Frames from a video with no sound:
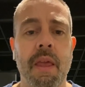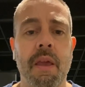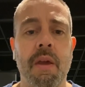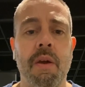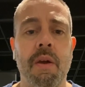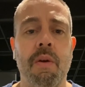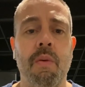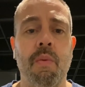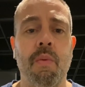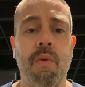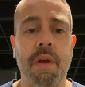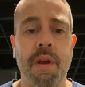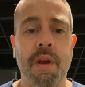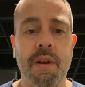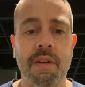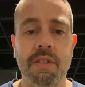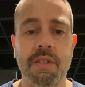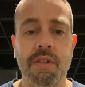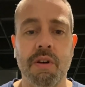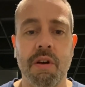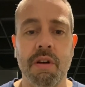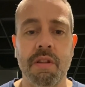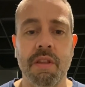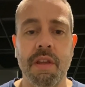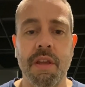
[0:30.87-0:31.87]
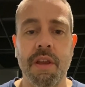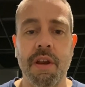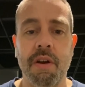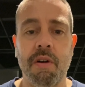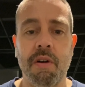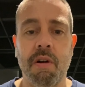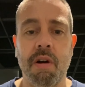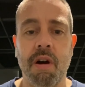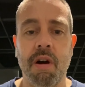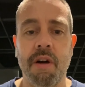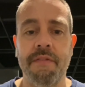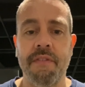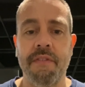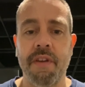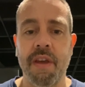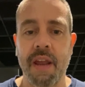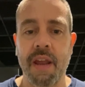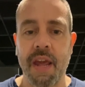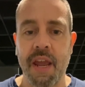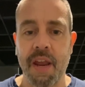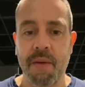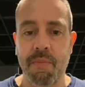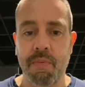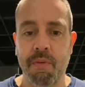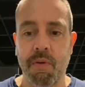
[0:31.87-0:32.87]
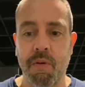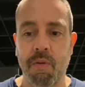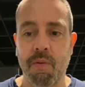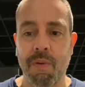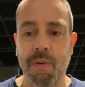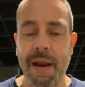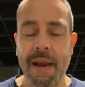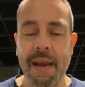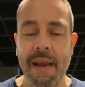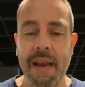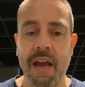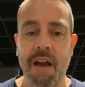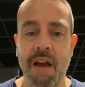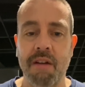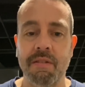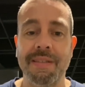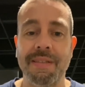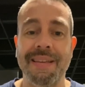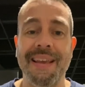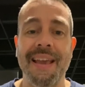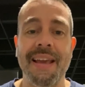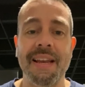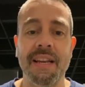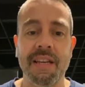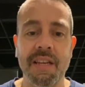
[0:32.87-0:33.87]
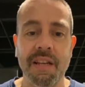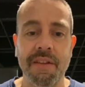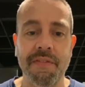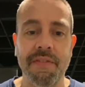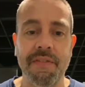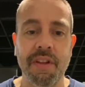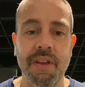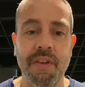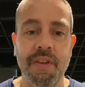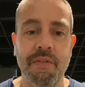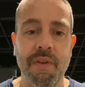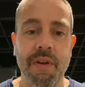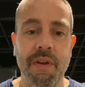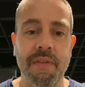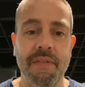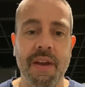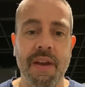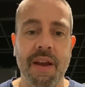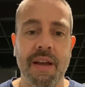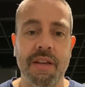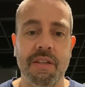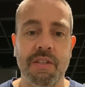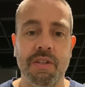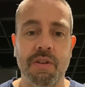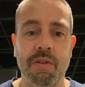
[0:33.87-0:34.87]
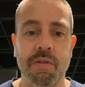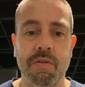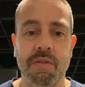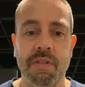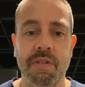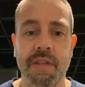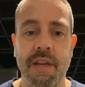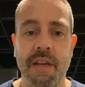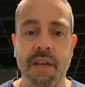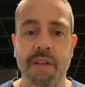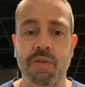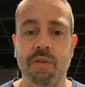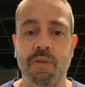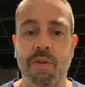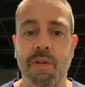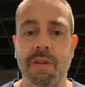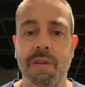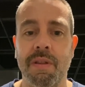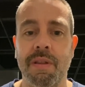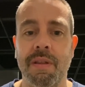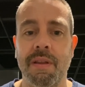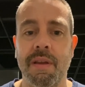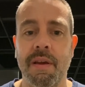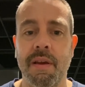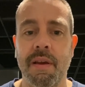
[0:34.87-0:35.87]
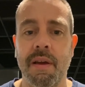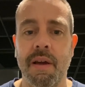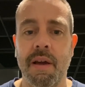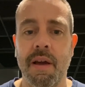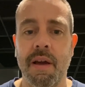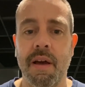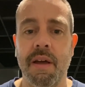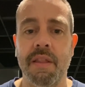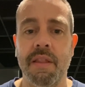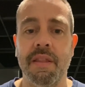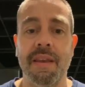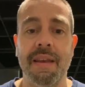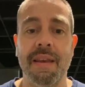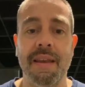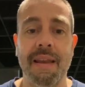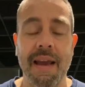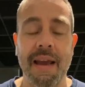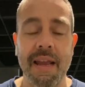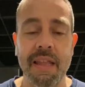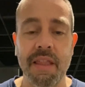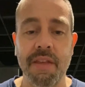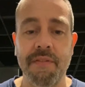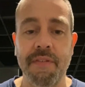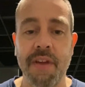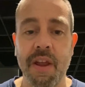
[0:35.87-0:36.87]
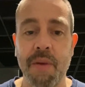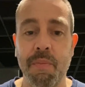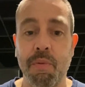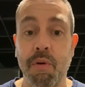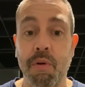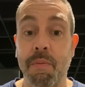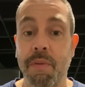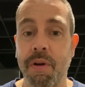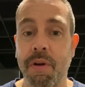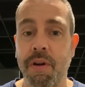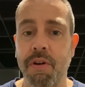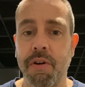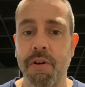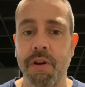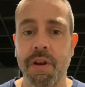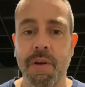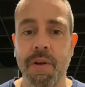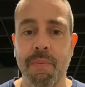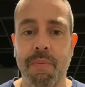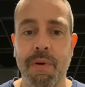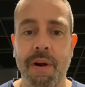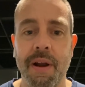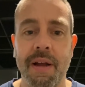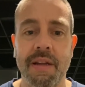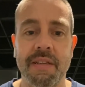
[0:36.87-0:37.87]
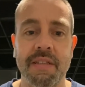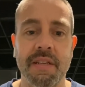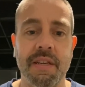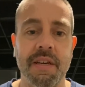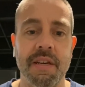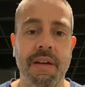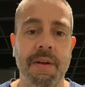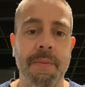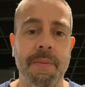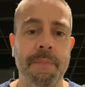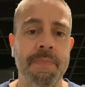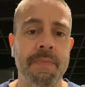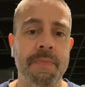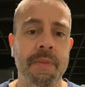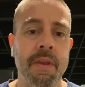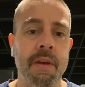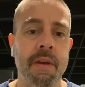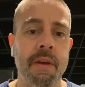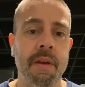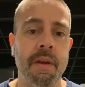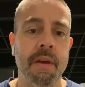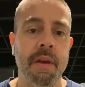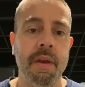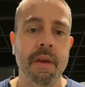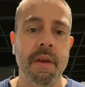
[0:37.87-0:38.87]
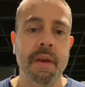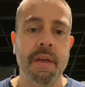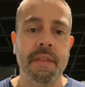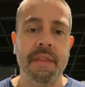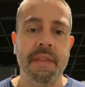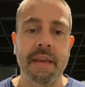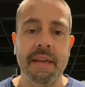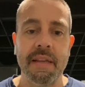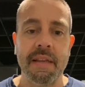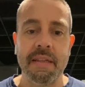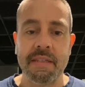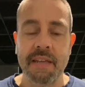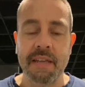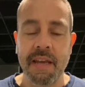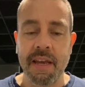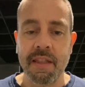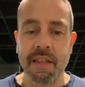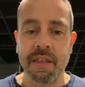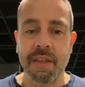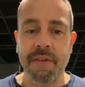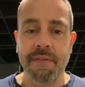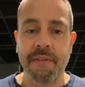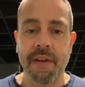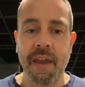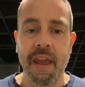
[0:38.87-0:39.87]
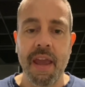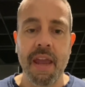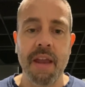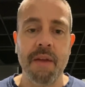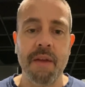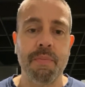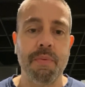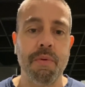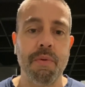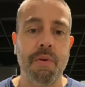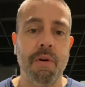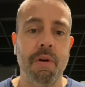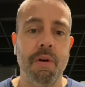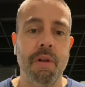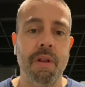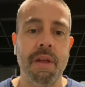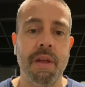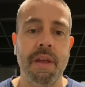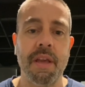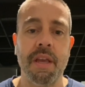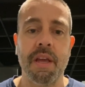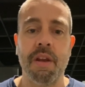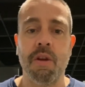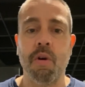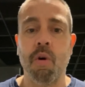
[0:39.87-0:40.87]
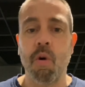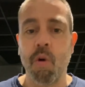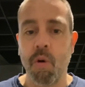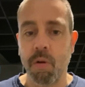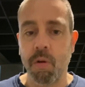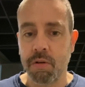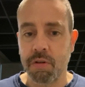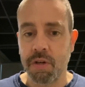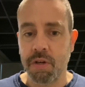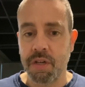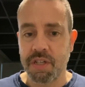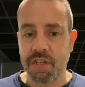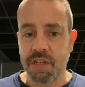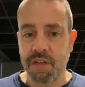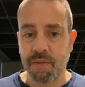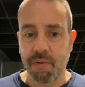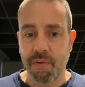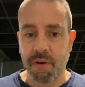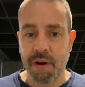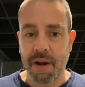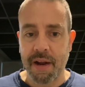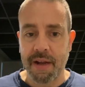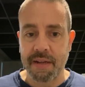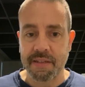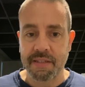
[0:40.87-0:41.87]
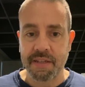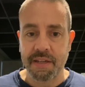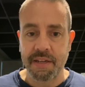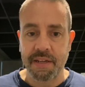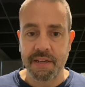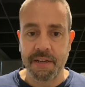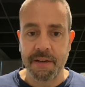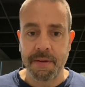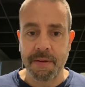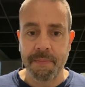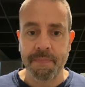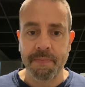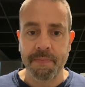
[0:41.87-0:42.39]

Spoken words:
we're going to start the year off in April. Right now, tentatively, we've got shows scheduled the 9th of April in McCook, Nebraska, the 10th of April in Holdridge, Nebraska,